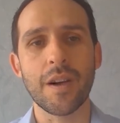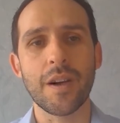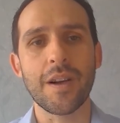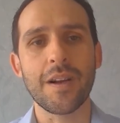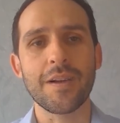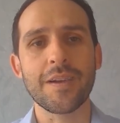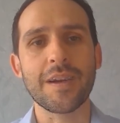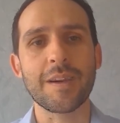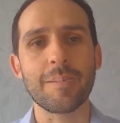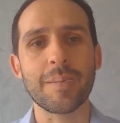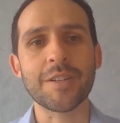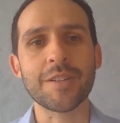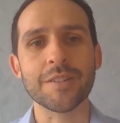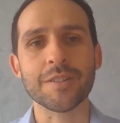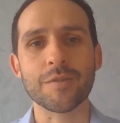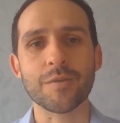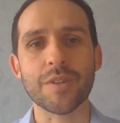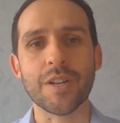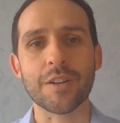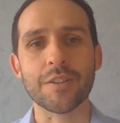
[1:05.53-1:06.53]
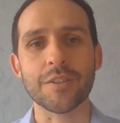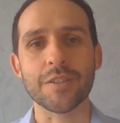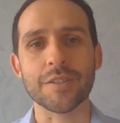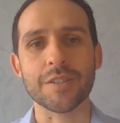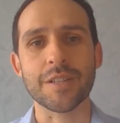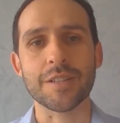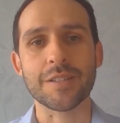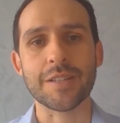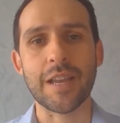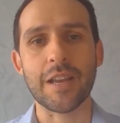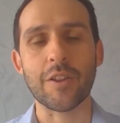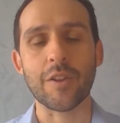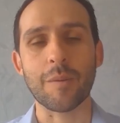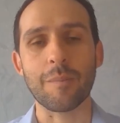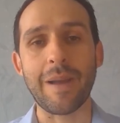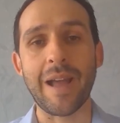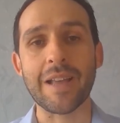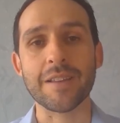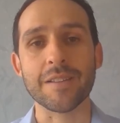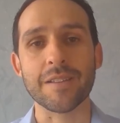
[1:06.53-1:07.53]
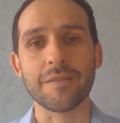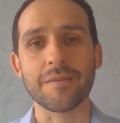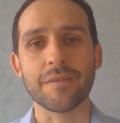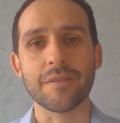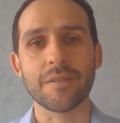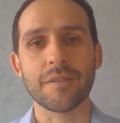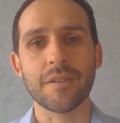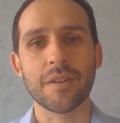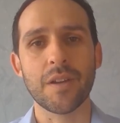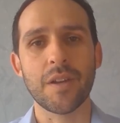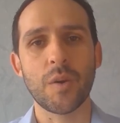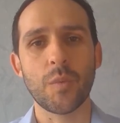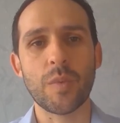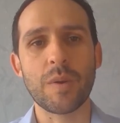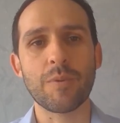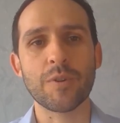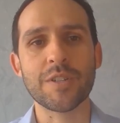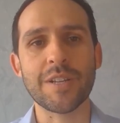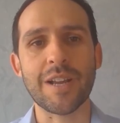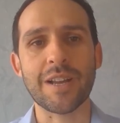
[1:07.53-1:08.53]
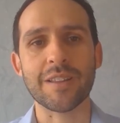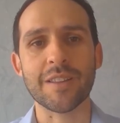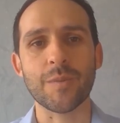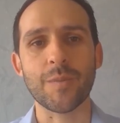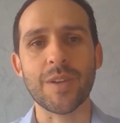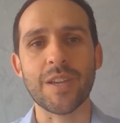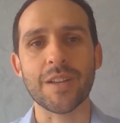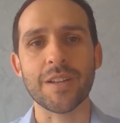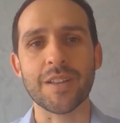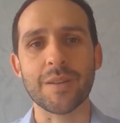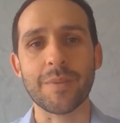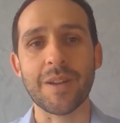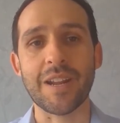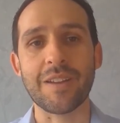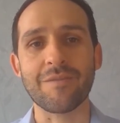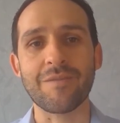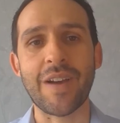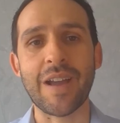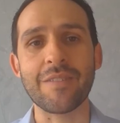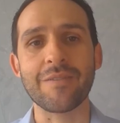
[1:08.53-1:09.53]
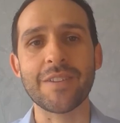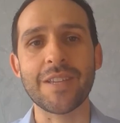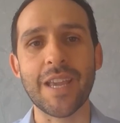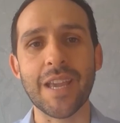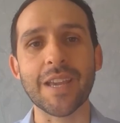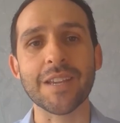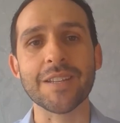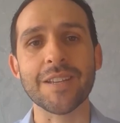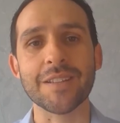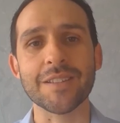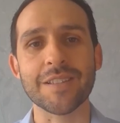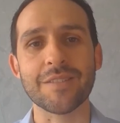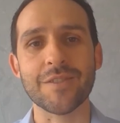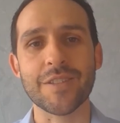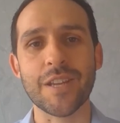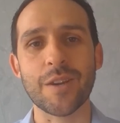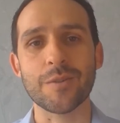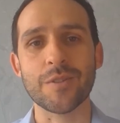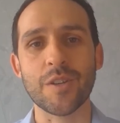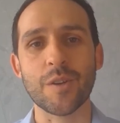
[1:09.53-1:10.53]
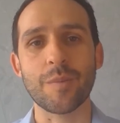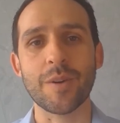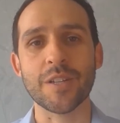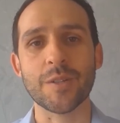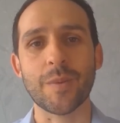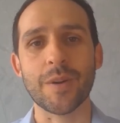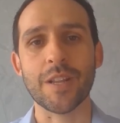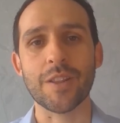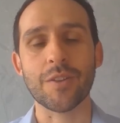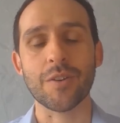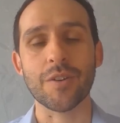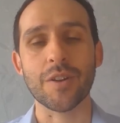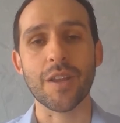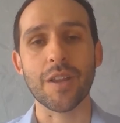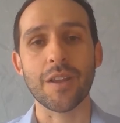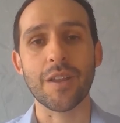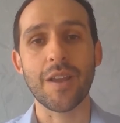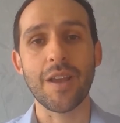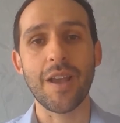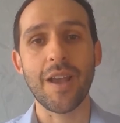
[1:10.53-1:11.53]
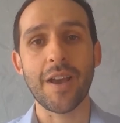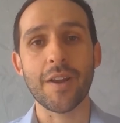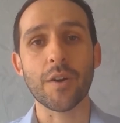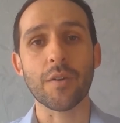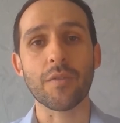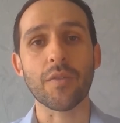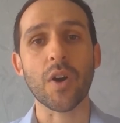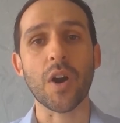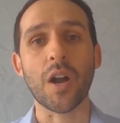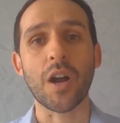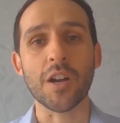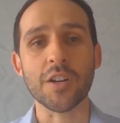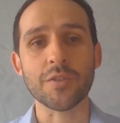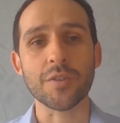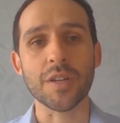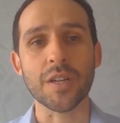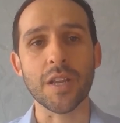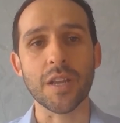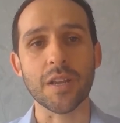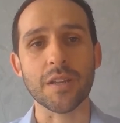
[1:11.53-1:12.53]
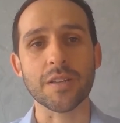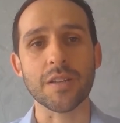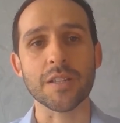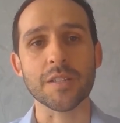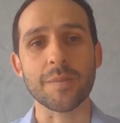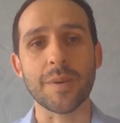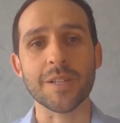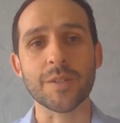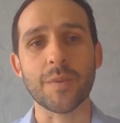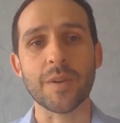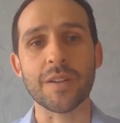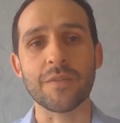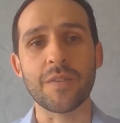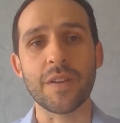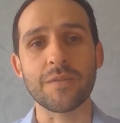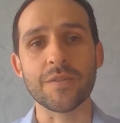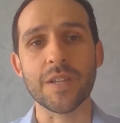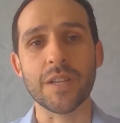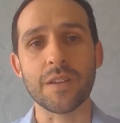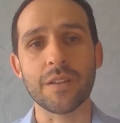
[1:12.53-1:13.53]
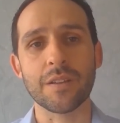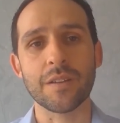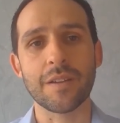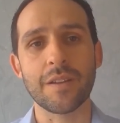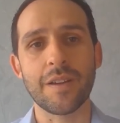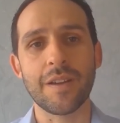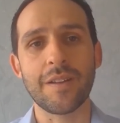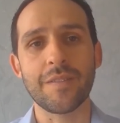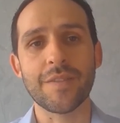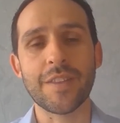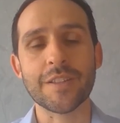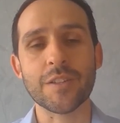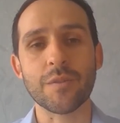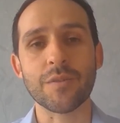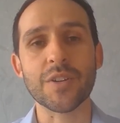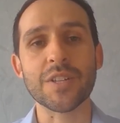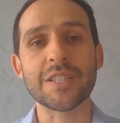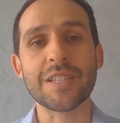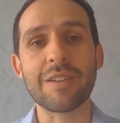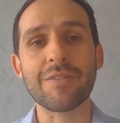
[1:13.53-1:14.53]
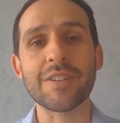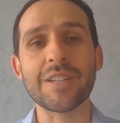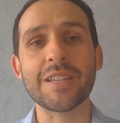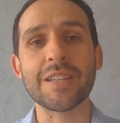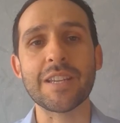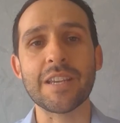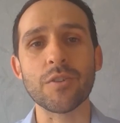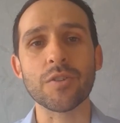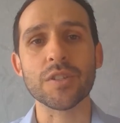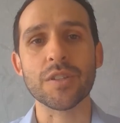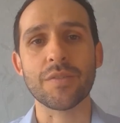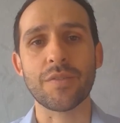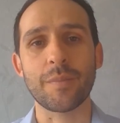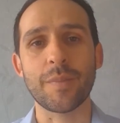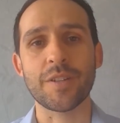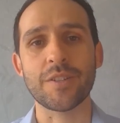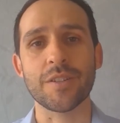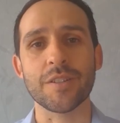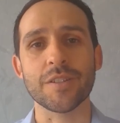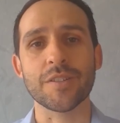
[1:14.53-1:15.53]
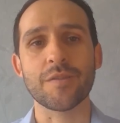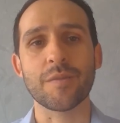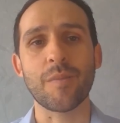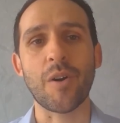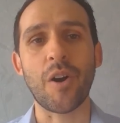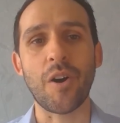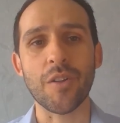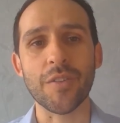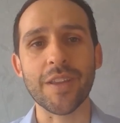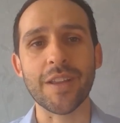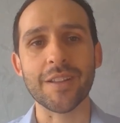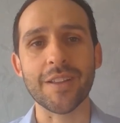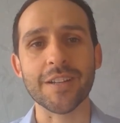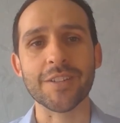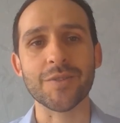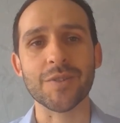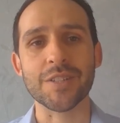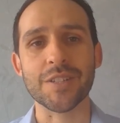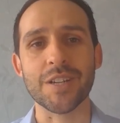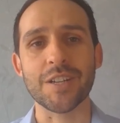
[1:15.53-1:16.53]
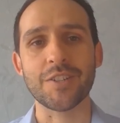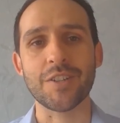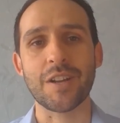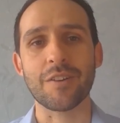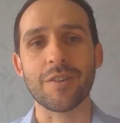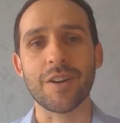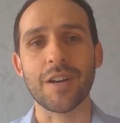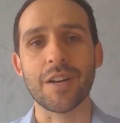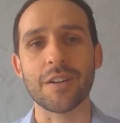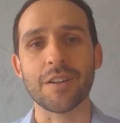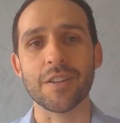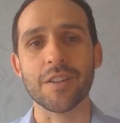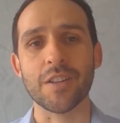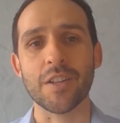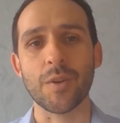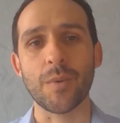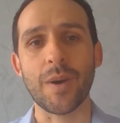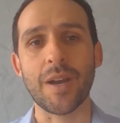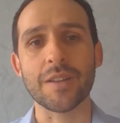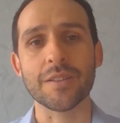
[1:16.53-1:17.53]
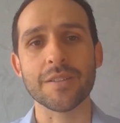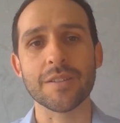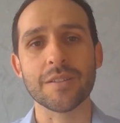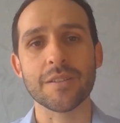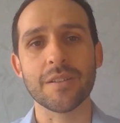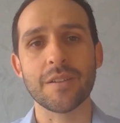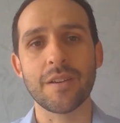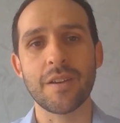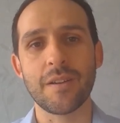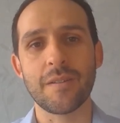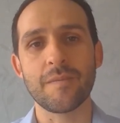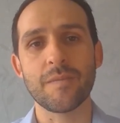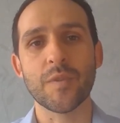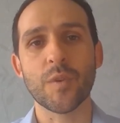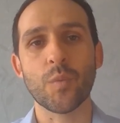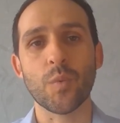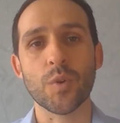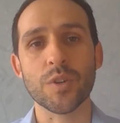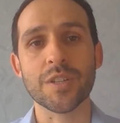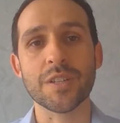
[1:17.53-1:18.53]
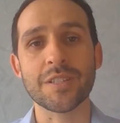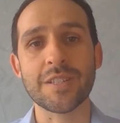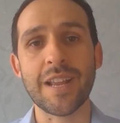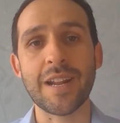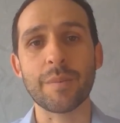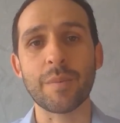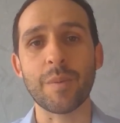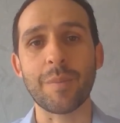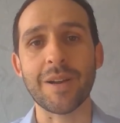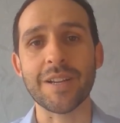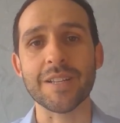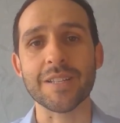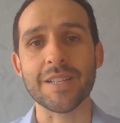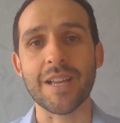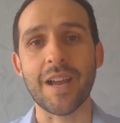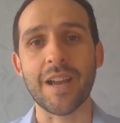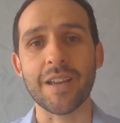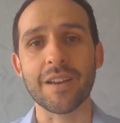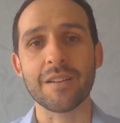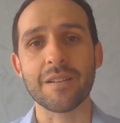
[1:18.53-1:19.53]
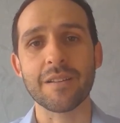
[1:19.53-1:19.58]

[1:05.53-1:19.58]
The emissions reductions at scale are massive. We project that we can eliminate 5 gigatons of CO2 by 2030 and over 100 gigatons by 2050. That's over 70 years of emissions from all the electricity generated in the US. We're sustainable by design.